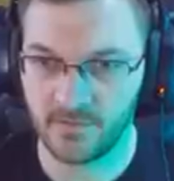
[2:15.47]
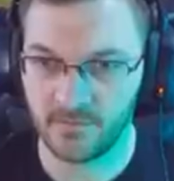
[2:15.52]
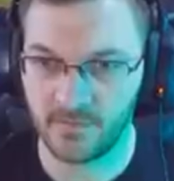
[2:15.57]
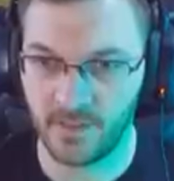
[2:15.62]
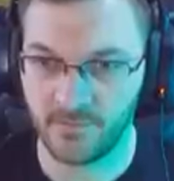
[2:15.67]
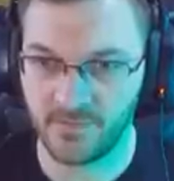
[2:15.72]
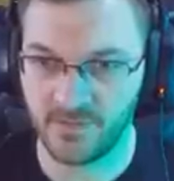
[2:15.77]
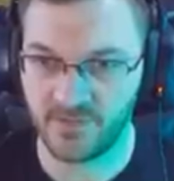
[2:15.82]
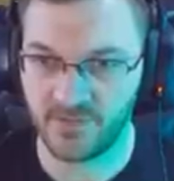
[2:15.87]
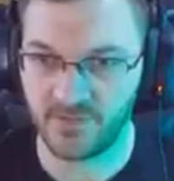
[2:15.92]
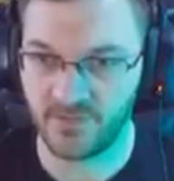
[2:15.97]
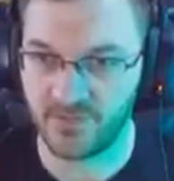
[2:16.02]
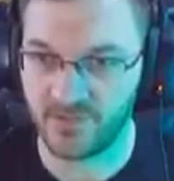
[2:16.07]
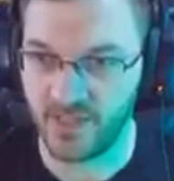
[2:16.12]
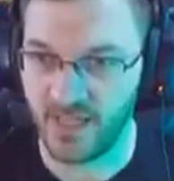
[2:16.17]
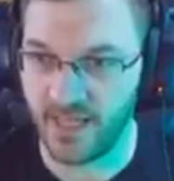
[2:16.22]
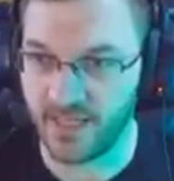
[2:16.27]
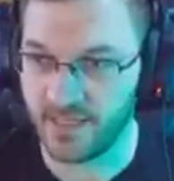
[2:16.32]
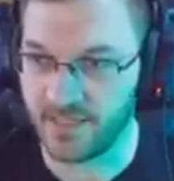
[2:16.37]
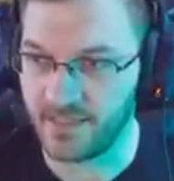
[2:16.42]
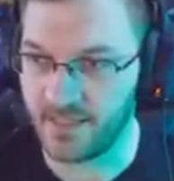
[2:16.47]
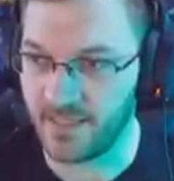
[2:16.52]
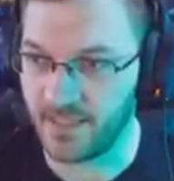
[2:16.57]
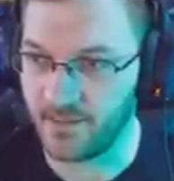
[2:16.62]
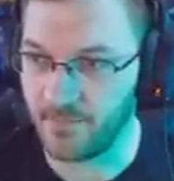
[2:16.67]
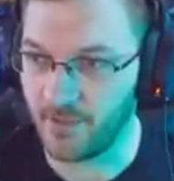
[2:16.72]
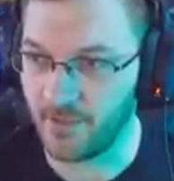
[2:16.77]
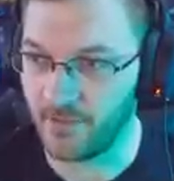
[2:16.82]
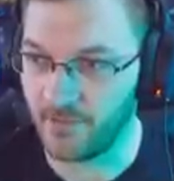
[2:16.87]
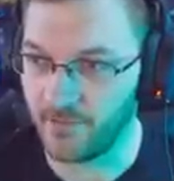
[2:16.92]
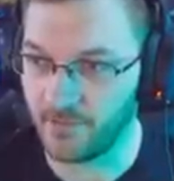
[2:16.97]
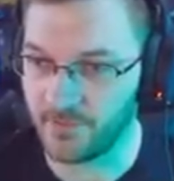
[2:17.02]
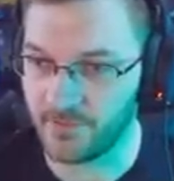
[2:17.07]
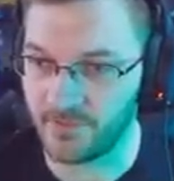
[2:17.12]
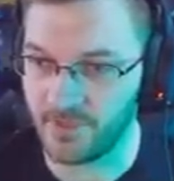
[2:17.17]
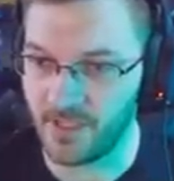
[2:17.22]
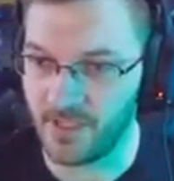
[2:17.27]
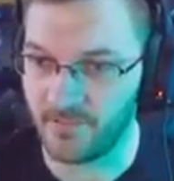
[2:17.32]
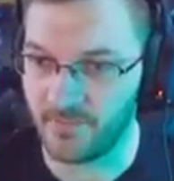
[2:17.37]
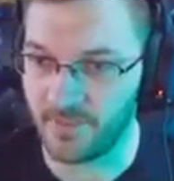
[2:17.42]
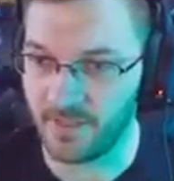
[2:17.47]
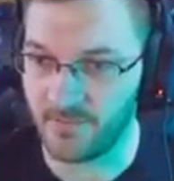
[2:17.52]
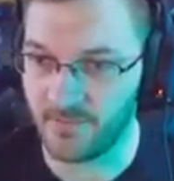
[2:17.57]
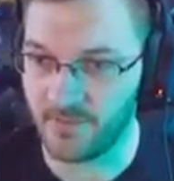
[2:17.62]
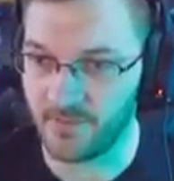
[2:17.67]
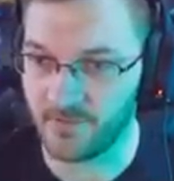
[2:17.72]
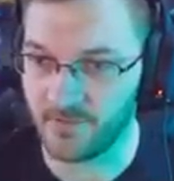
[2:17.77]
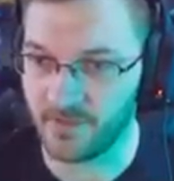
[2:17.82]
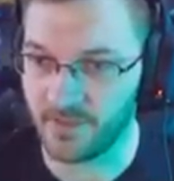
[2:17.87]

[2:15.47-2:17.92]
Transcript: I'm just stacking ammo, snipe am over